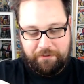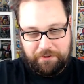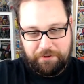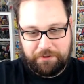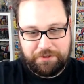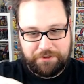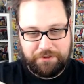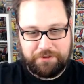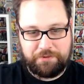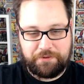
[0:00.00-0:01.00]
with all
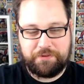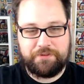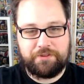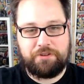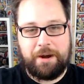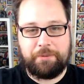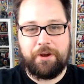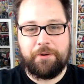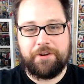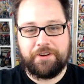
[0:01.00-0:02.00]
sorts of crap
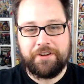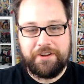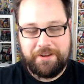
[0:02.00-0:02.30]
going on.